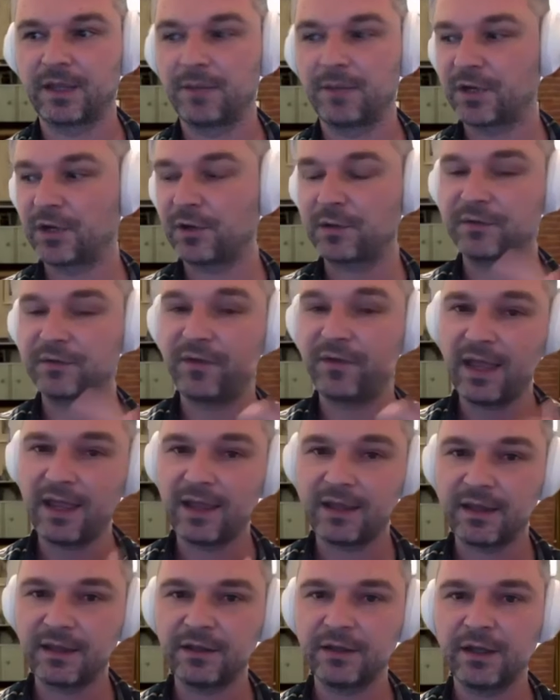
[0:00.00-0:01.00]
Because
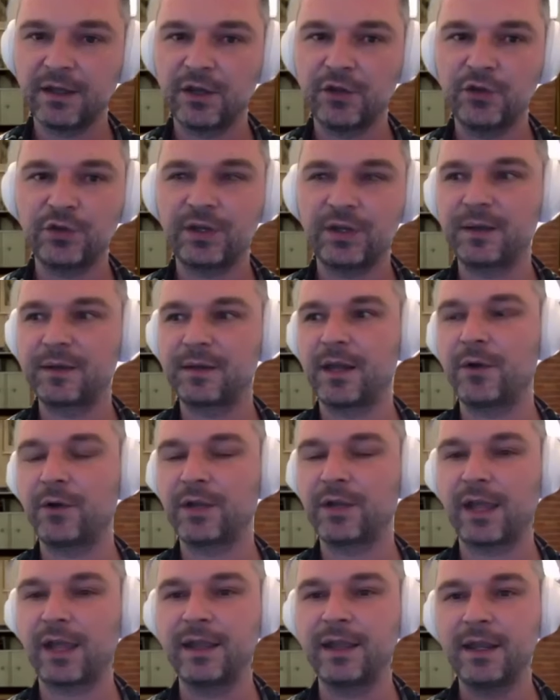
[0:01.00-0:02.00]
then you can say,
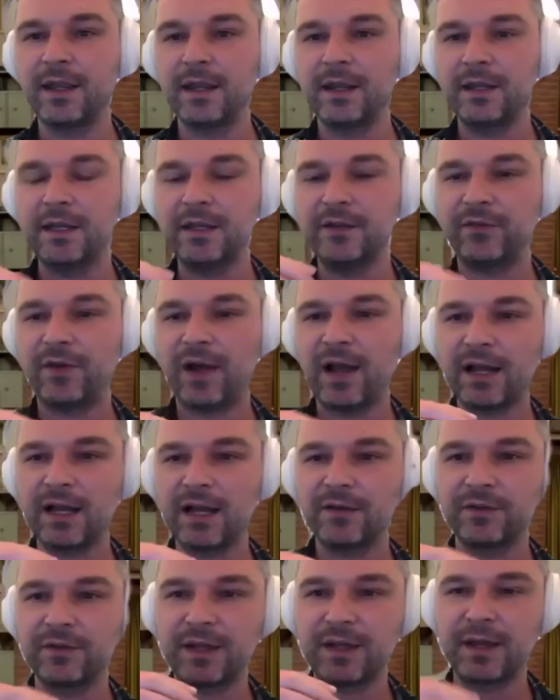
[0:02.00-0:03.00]
okay, if I
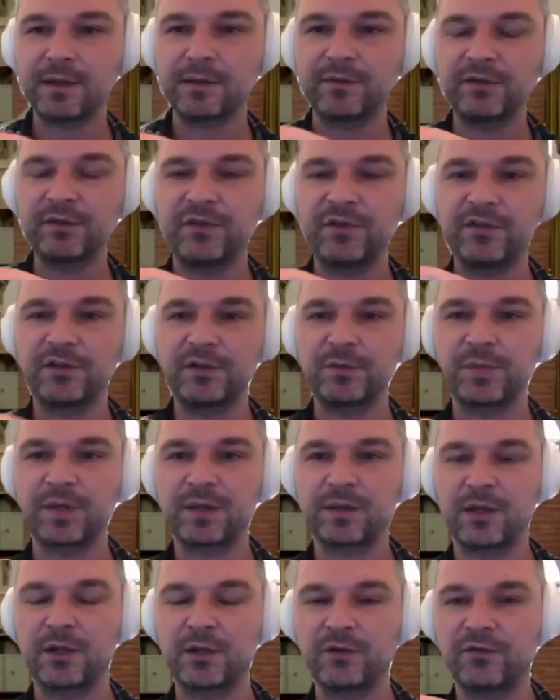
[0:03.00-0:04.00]
have less than
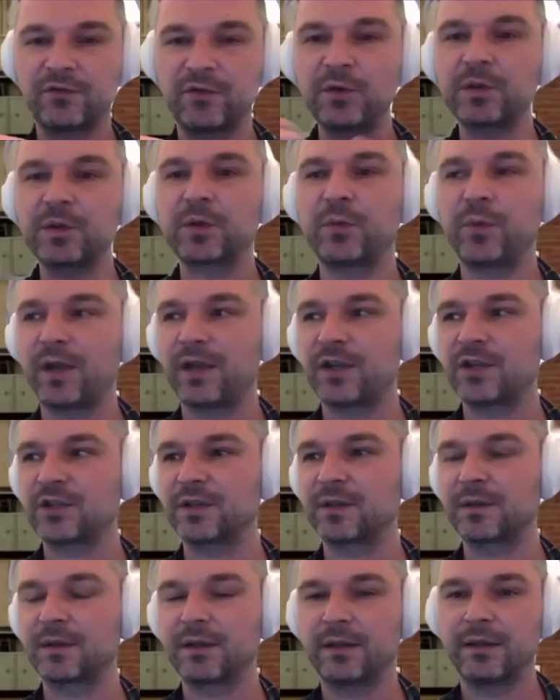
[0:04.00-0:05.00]
50% of those
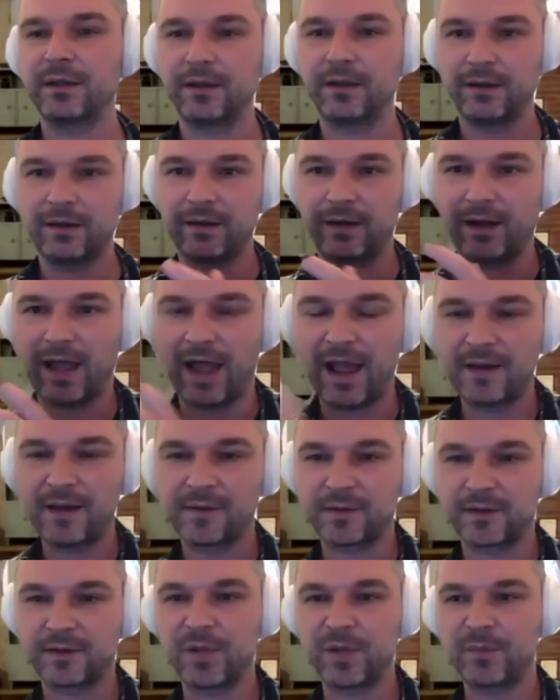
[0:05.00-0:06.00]
questions
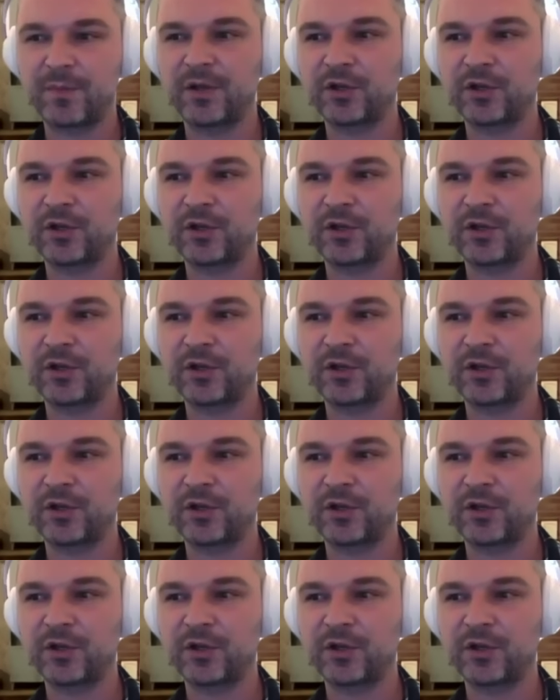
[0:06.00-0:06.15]
answered by my